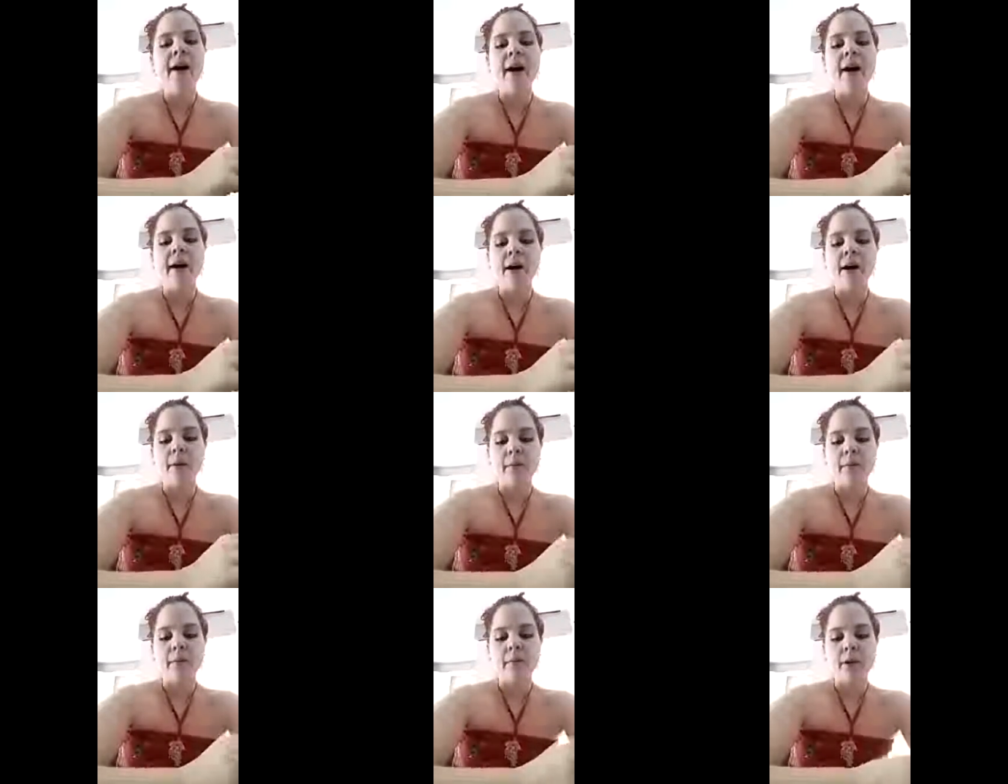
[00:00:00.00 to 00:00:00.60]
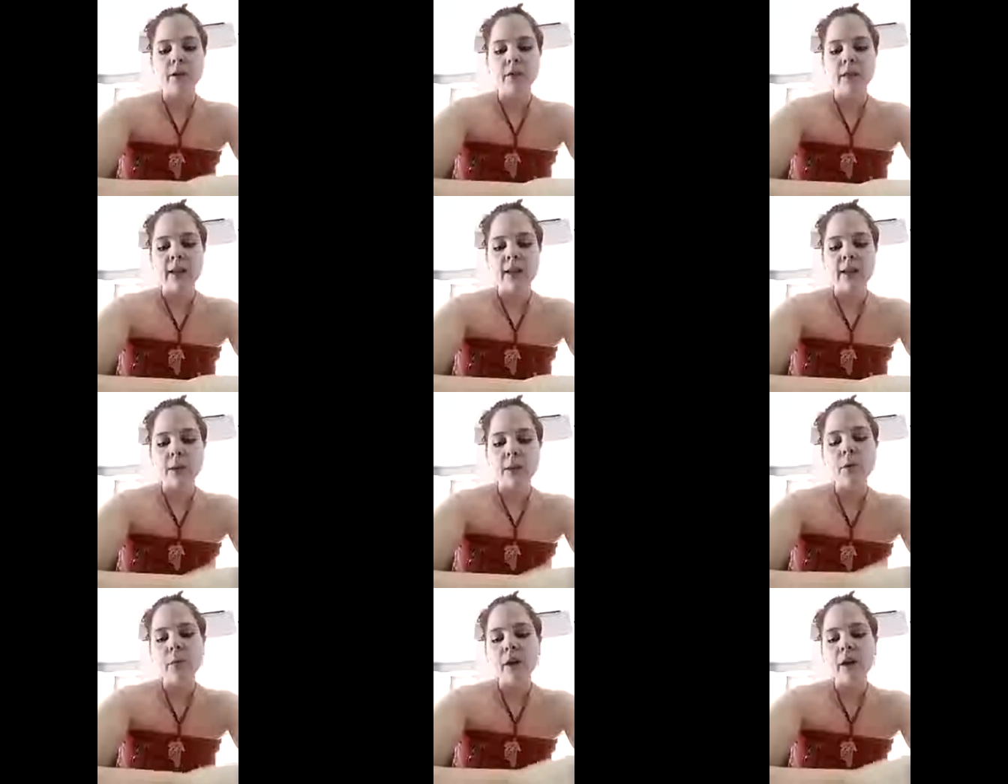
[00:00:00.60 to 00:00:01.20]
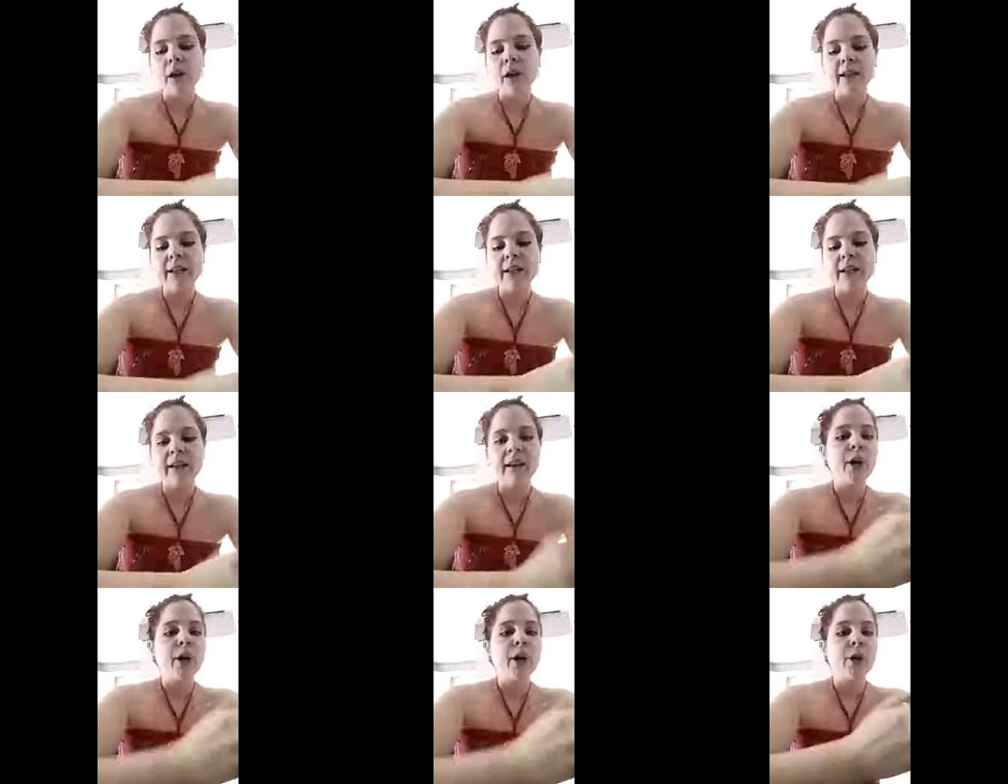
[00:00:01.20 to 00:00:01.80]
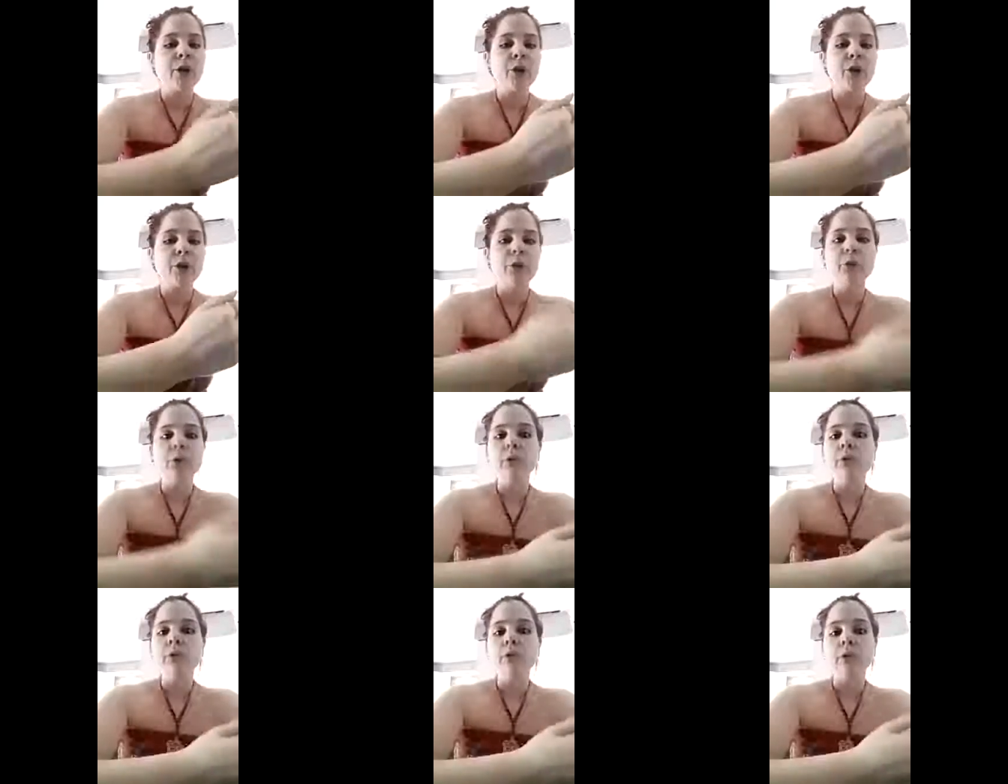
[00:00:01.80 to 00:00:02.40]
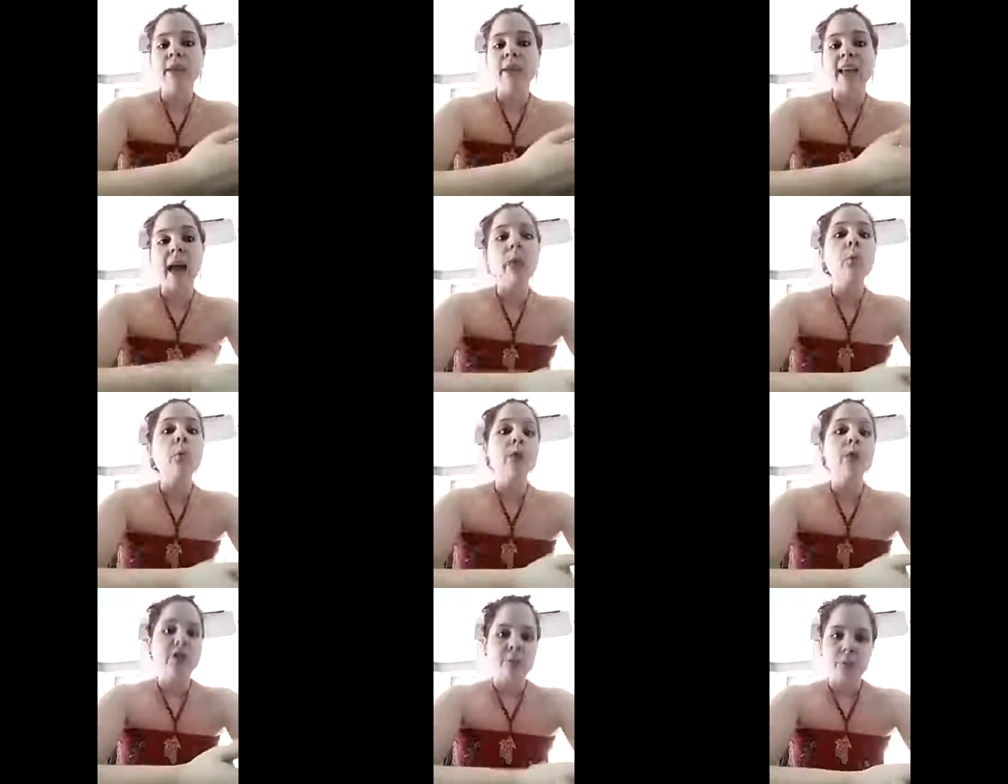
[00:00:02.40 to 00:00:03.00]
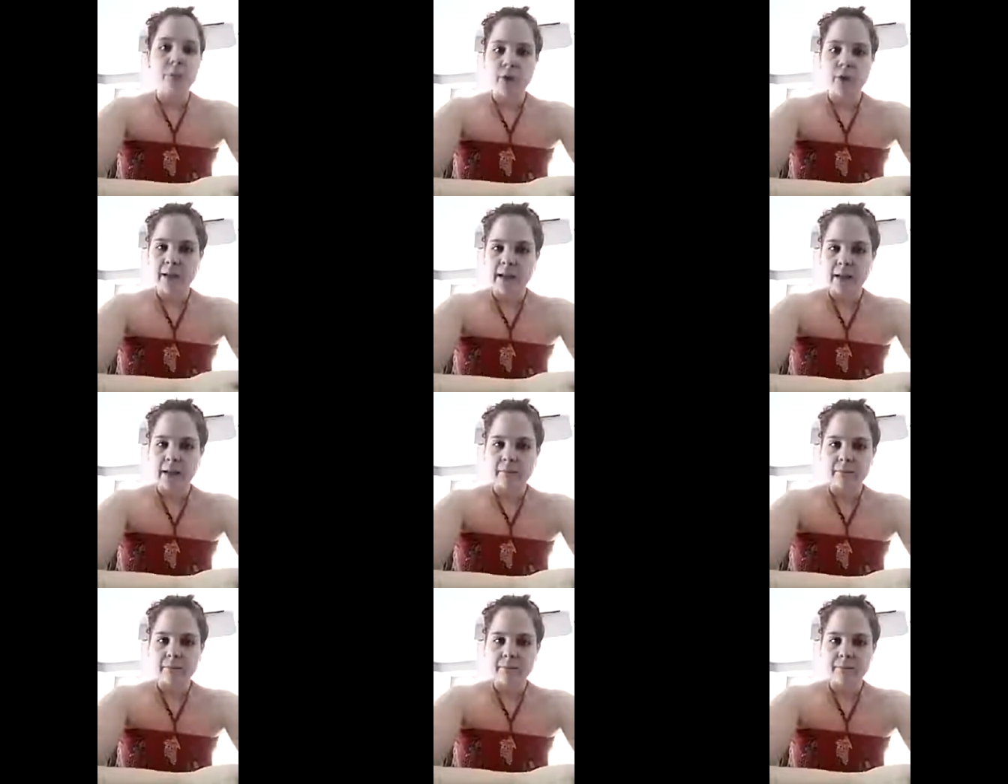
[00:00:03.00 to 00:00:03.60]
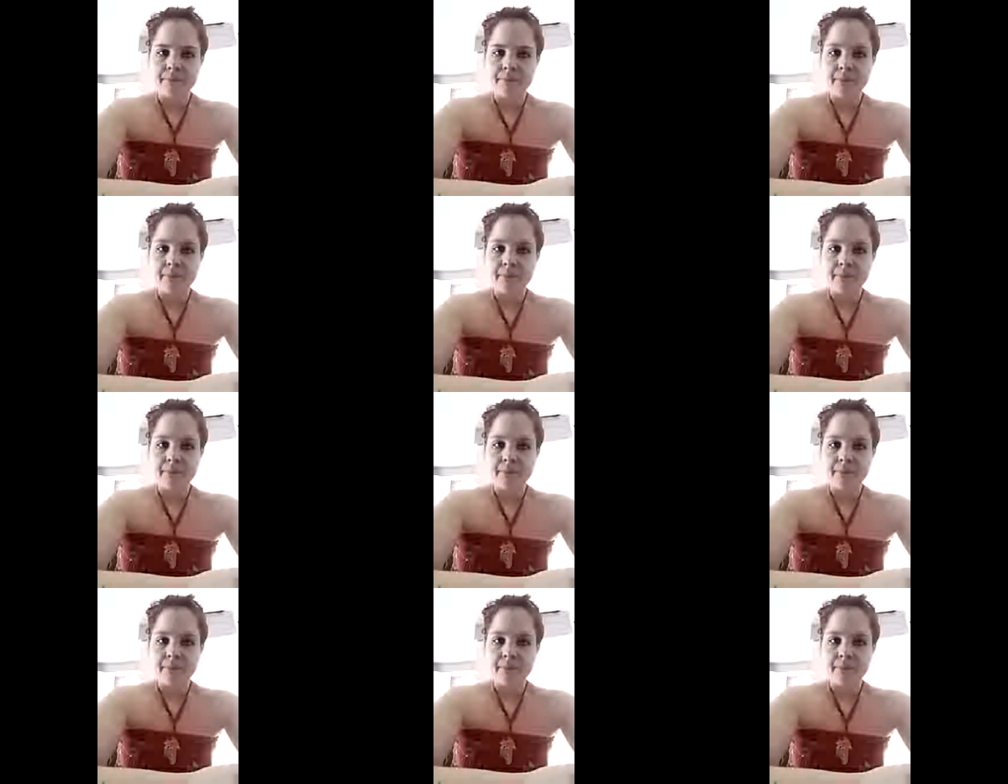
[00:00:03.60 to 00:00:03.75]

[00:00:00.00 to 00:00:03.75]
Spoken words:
Network marketing, you get what you put in.